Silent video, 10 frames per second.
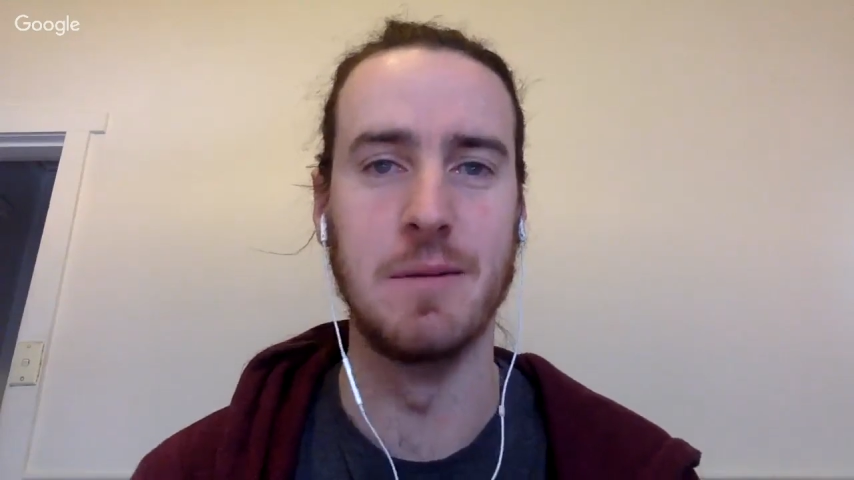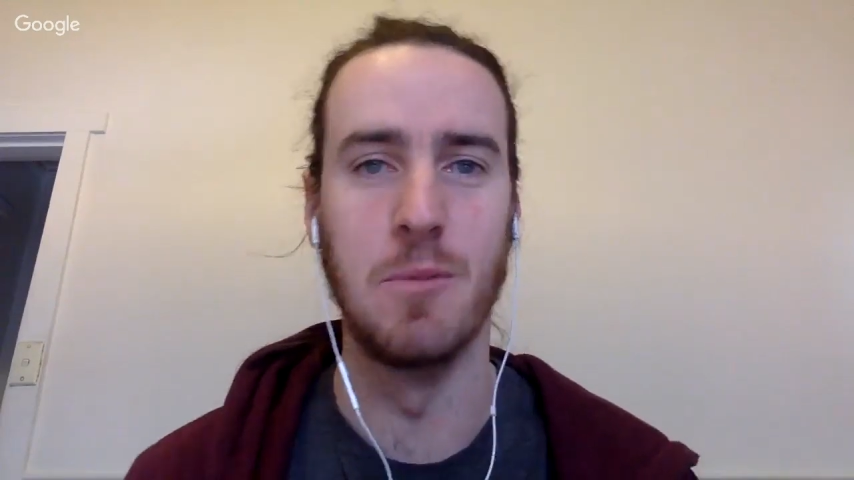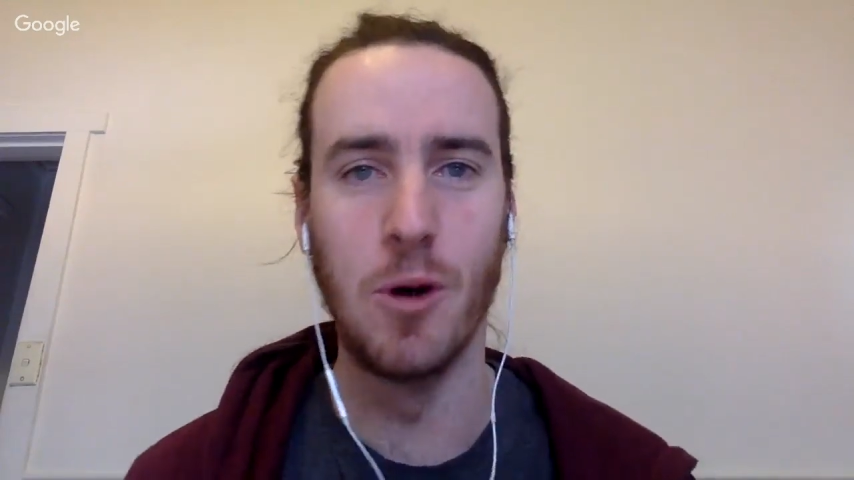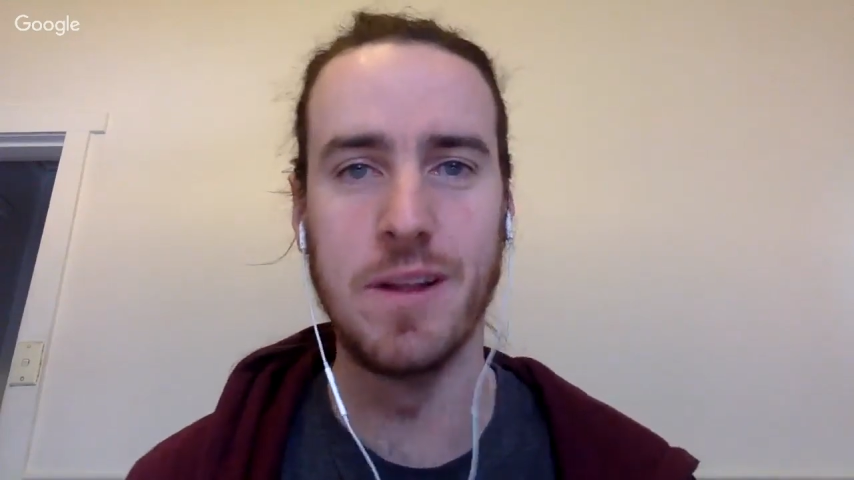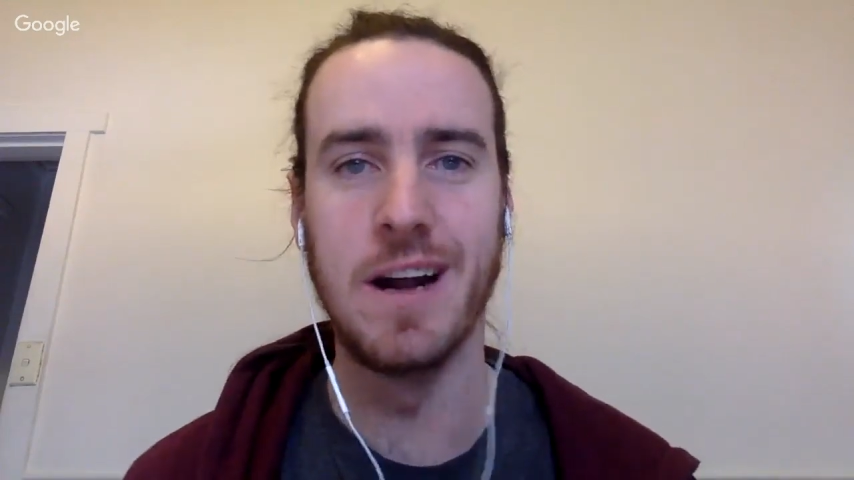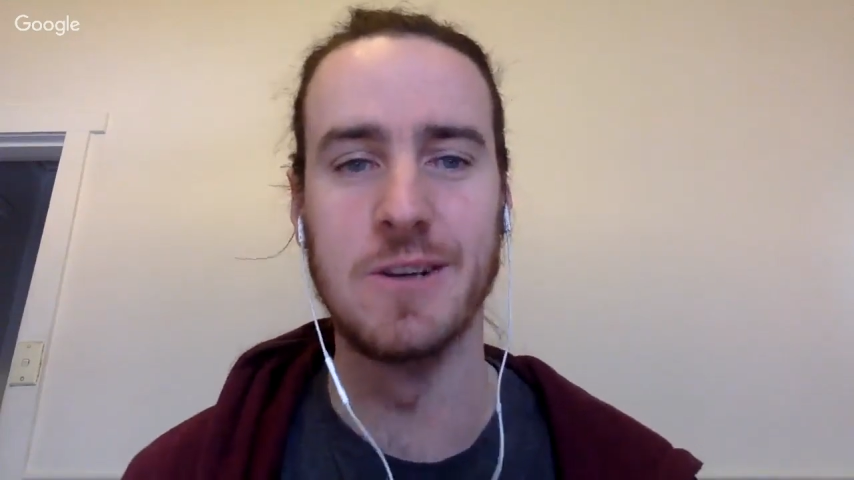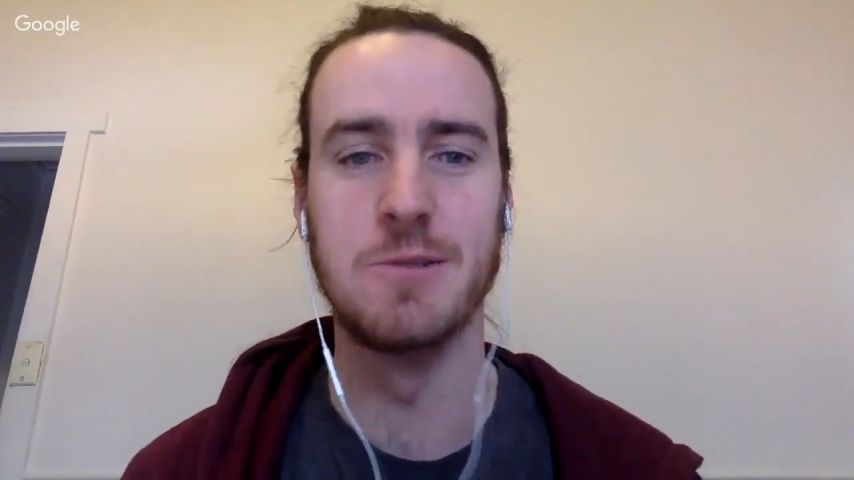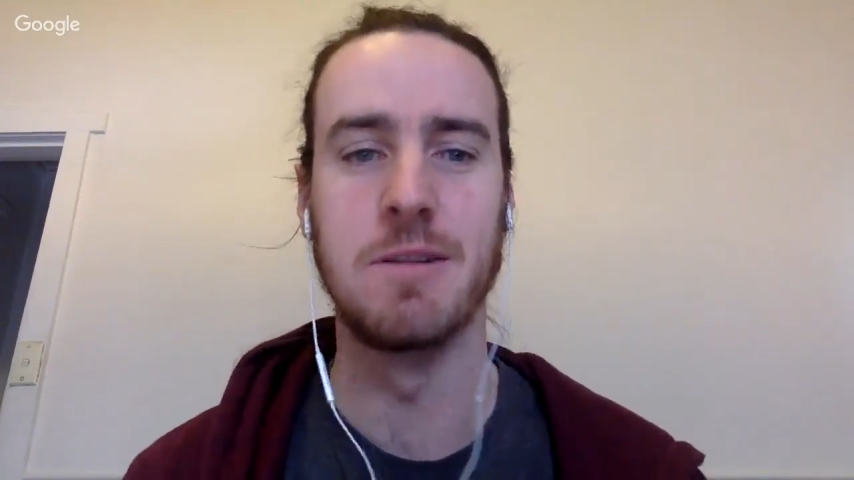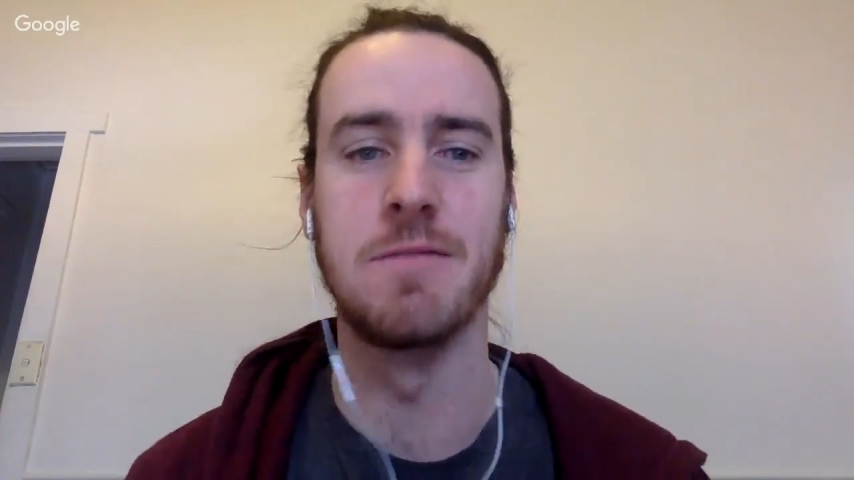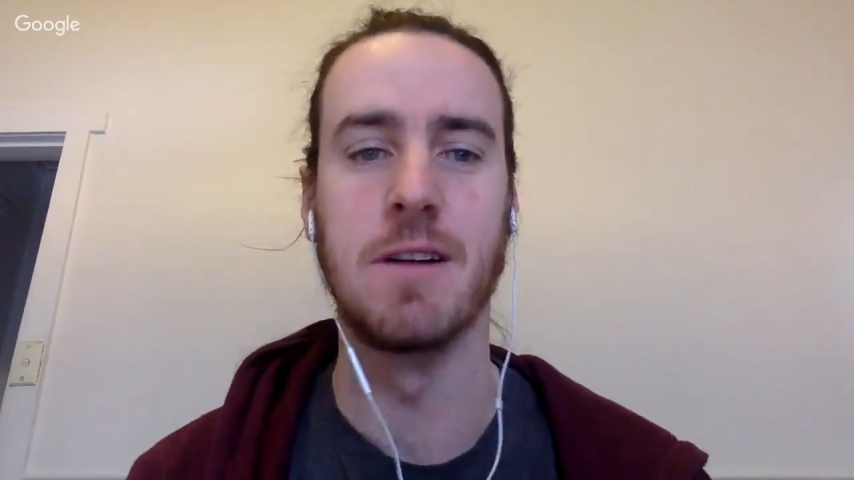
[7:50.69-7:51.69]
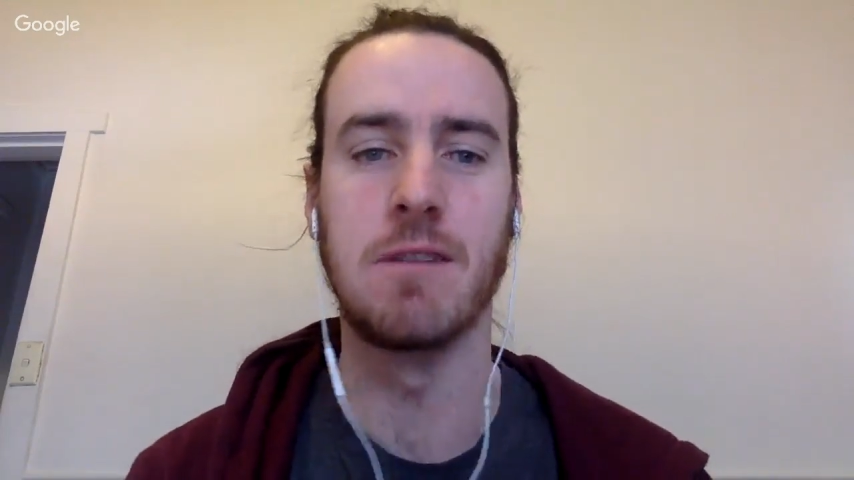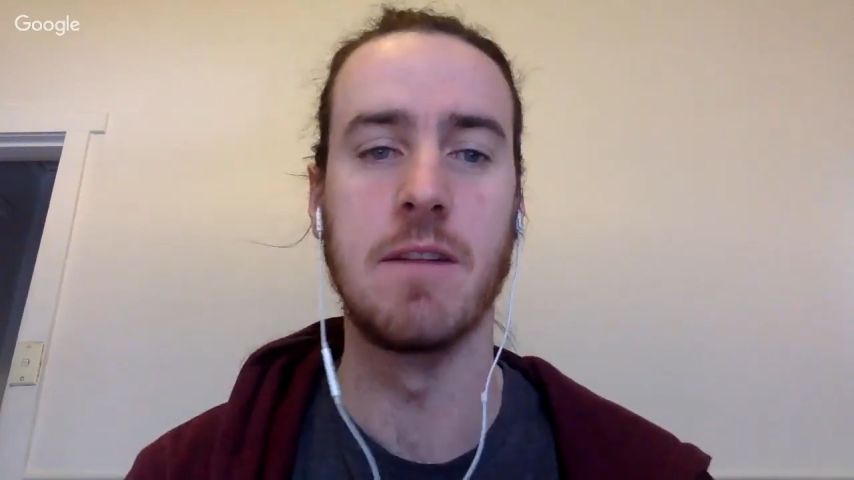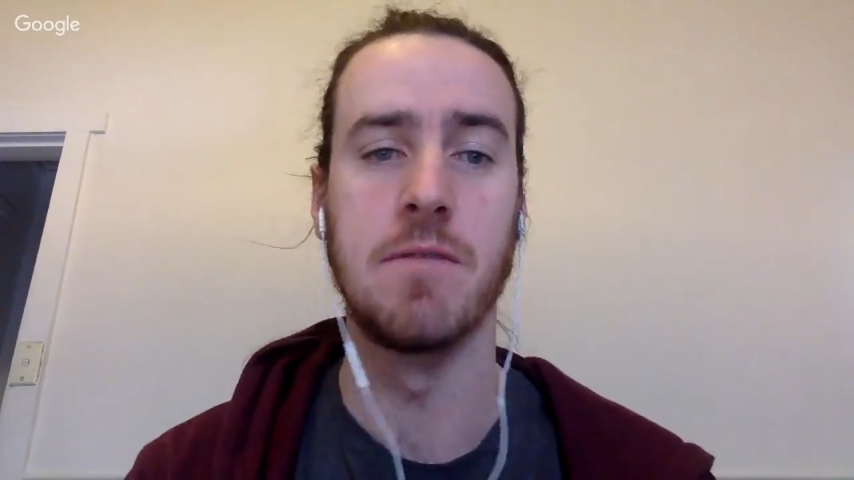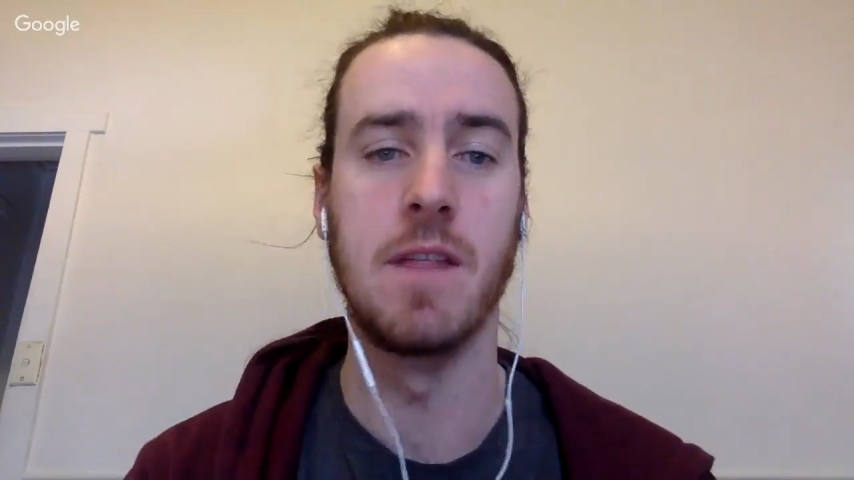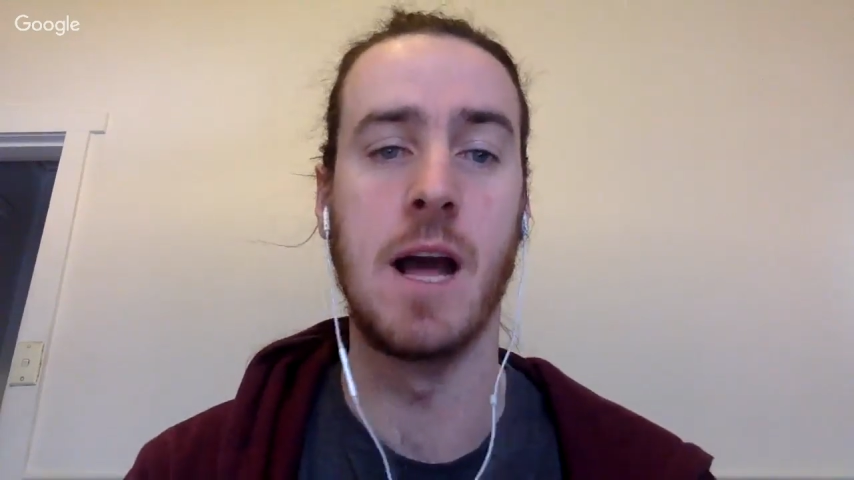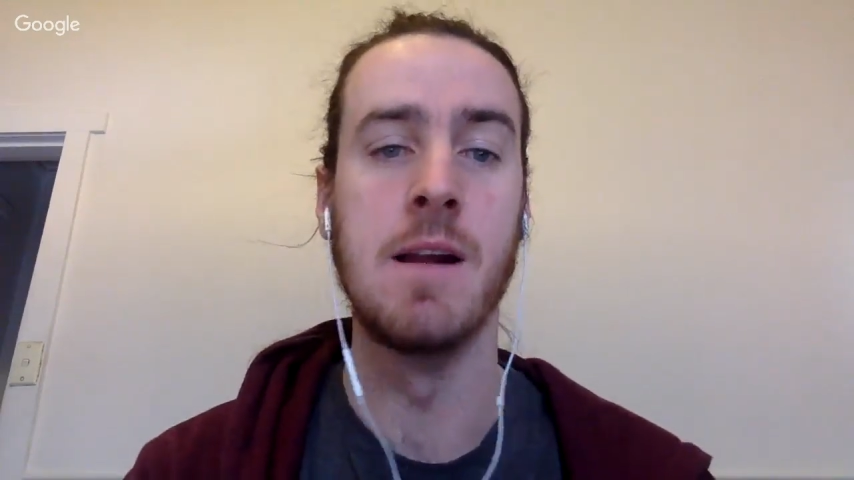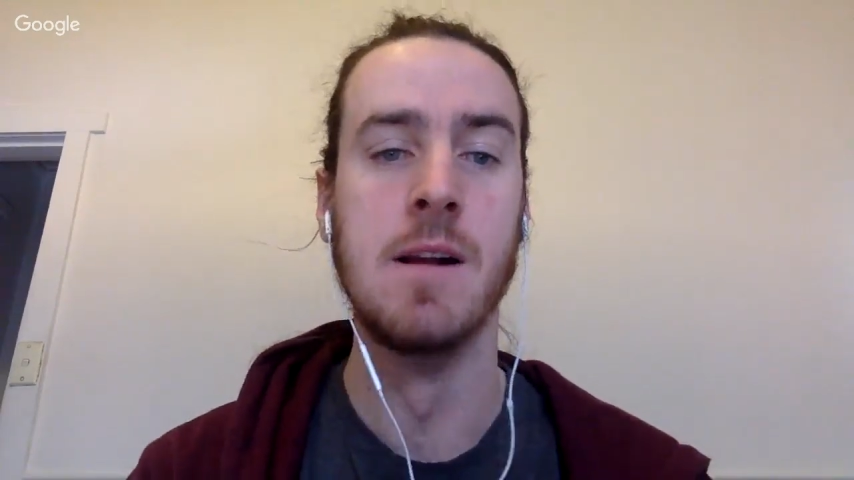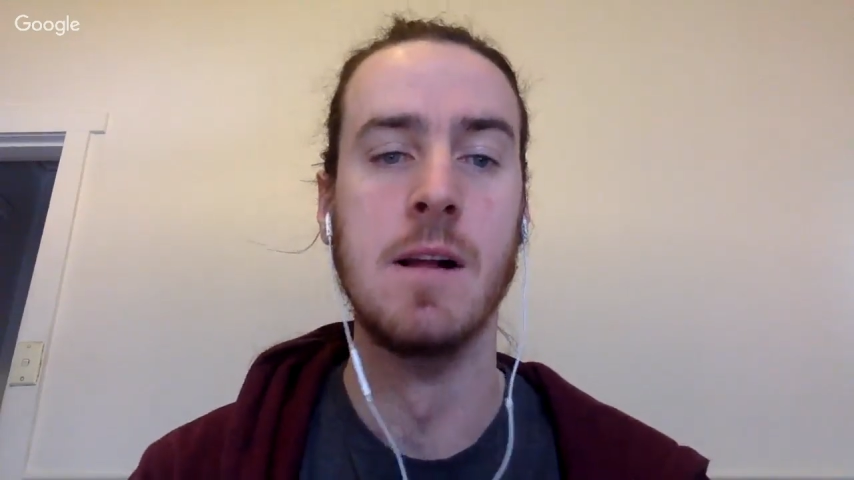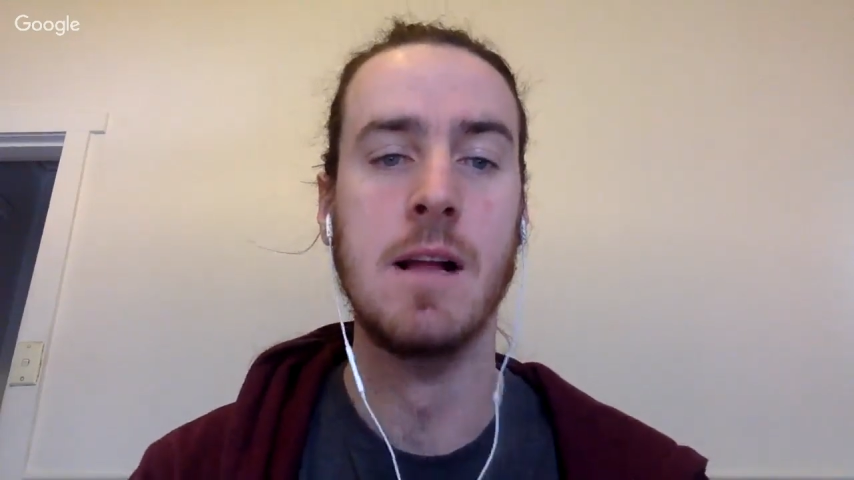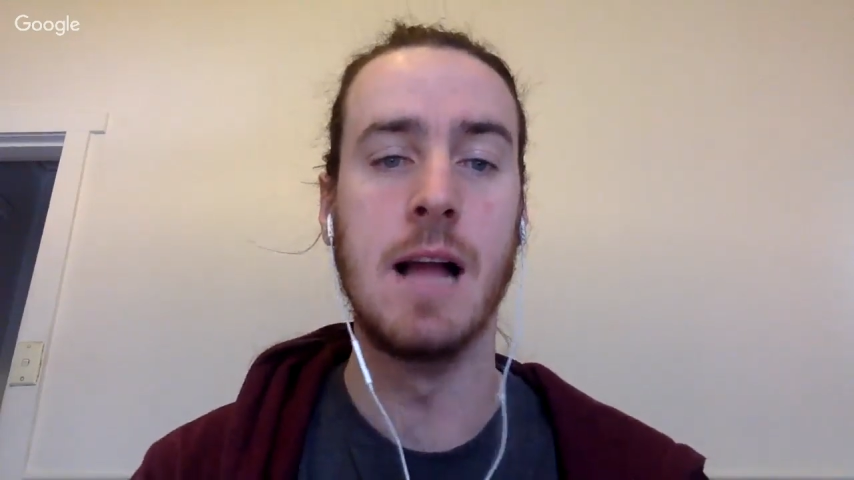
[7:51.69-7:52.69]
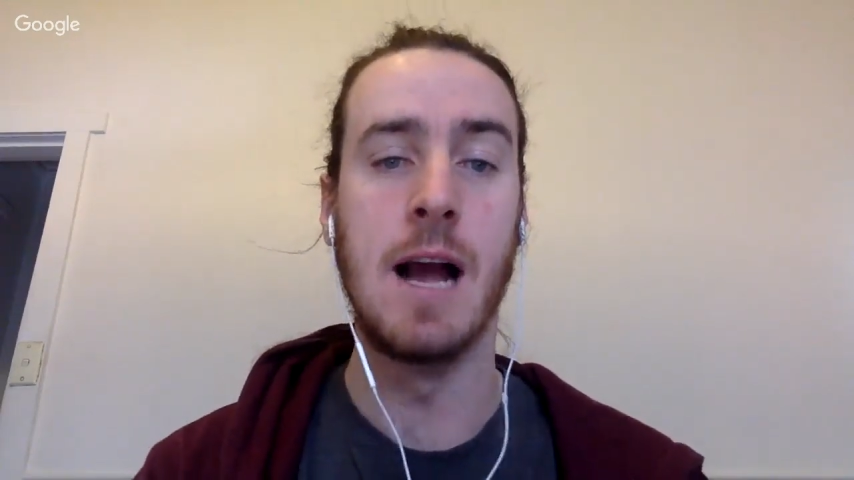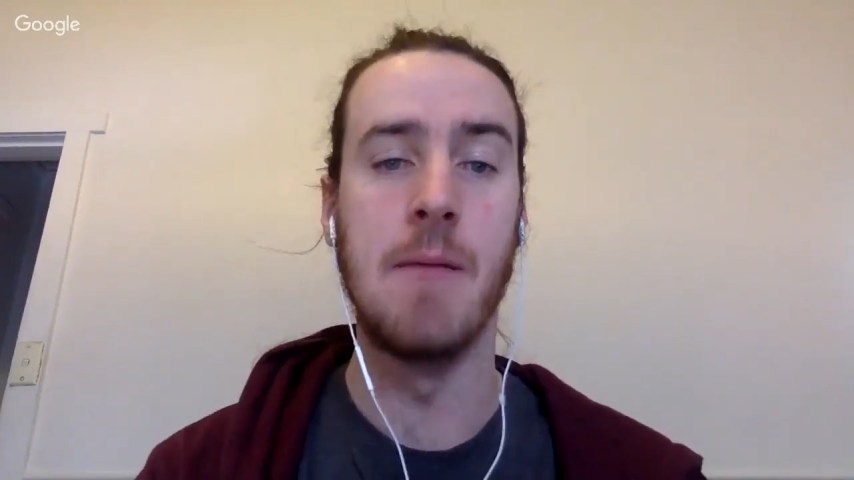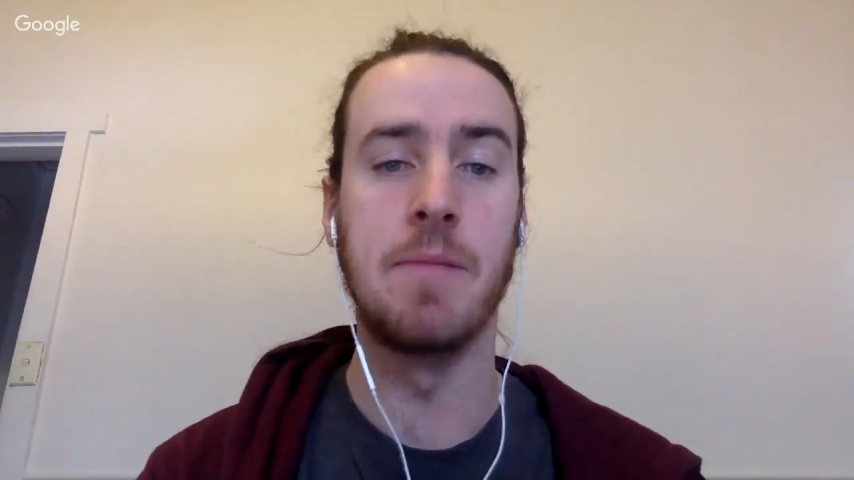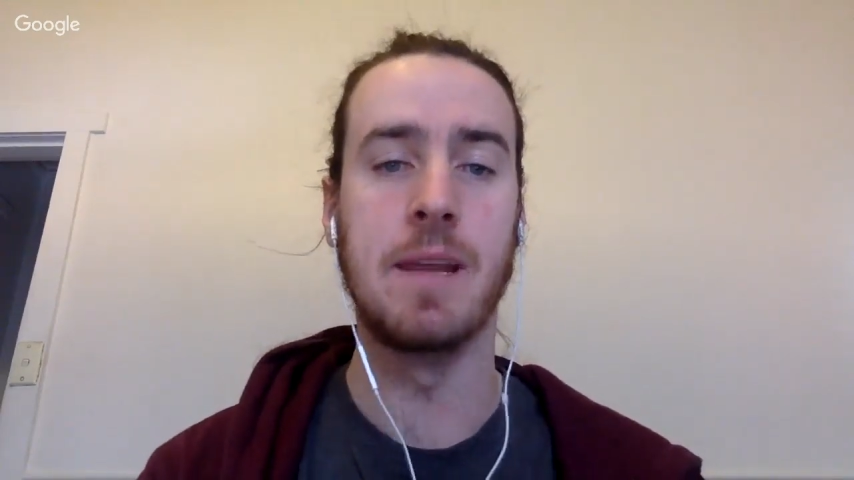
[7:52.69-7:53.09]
more than $125,000 for that.